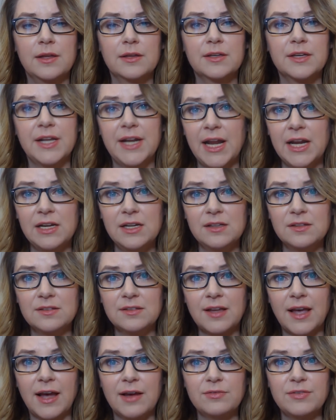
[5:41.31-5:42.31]
Canadians
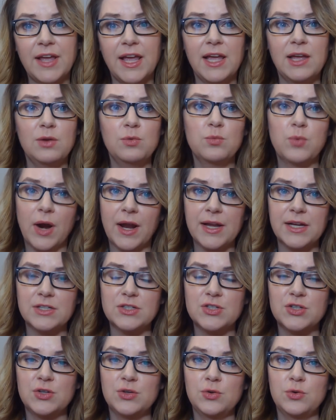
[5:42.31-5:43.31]
have a right
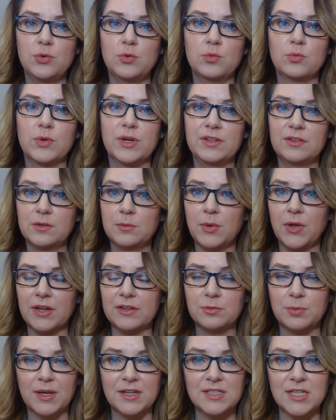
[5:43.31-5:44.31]
to reasonable
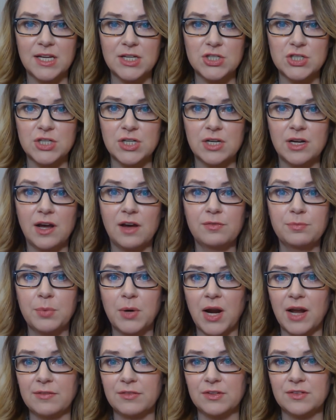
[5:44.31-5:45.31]
expectation of
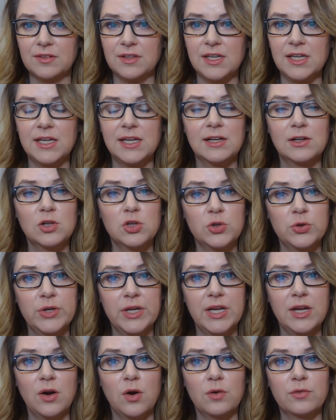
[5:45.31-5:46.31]
privacy,
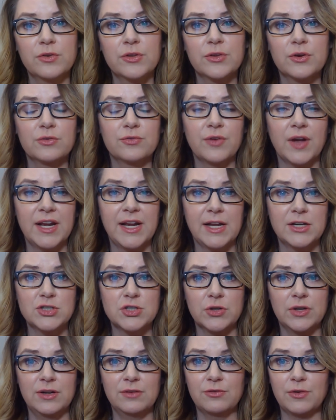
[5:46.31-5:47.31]
including over their
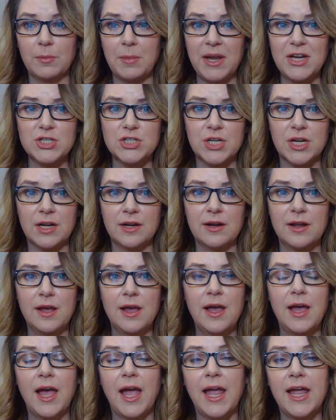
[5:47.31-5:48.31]
financial information.
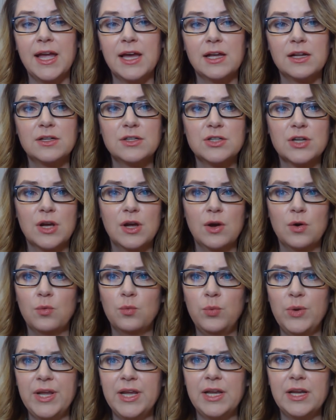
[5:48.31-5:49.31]
And
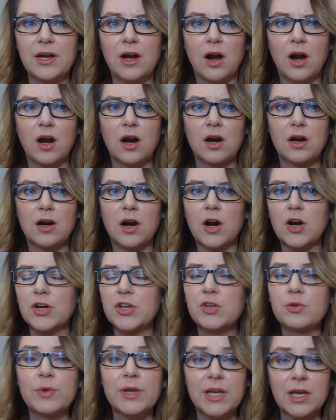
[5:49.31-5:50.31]
we are
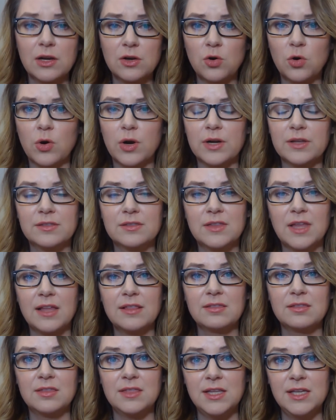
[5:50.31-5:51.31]
arguing in court
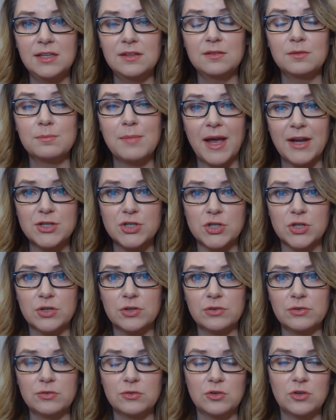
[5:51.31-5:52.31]
that these
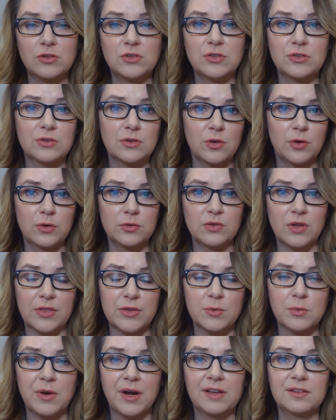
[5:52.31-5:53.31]
measures to disclose
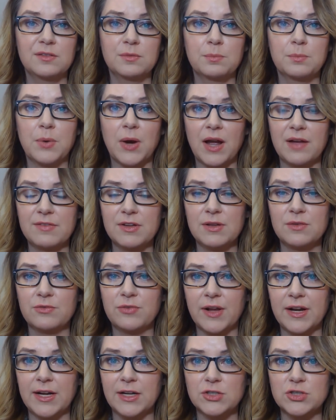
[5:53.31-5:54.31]
otherwise private
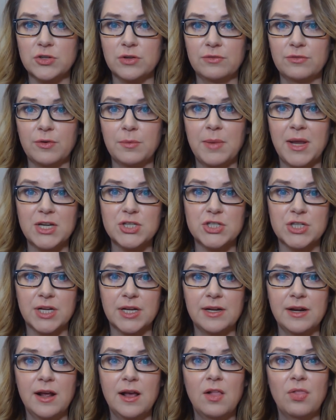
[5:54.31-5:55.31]
financial
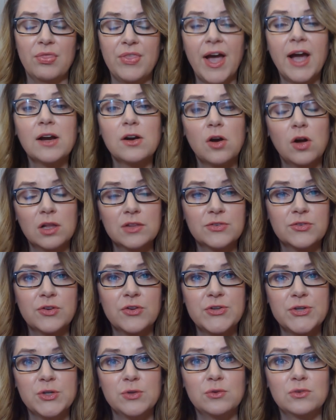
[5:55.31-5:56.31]
information, that
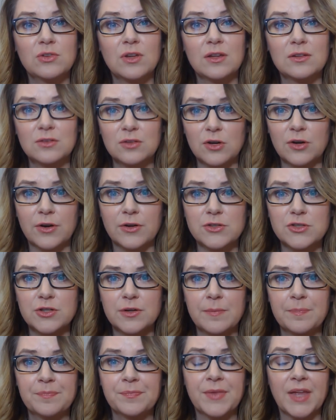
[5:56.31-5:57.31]
constitutes a search.
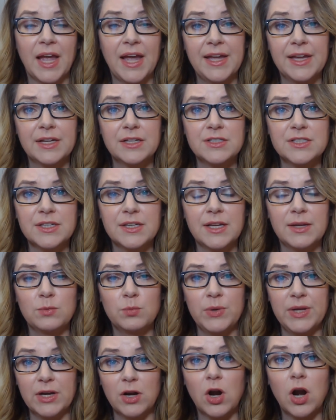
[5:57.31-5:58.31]
And
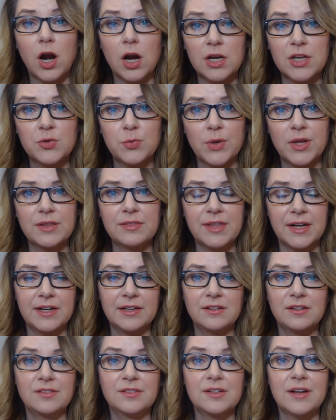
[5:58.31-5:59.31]
we are arguing that
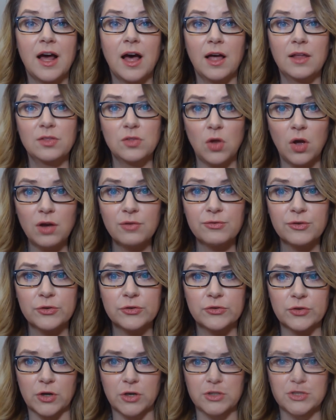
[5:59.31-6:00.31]
it is an unlawful
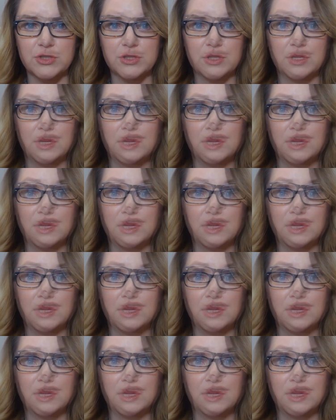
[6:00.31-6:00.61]
search.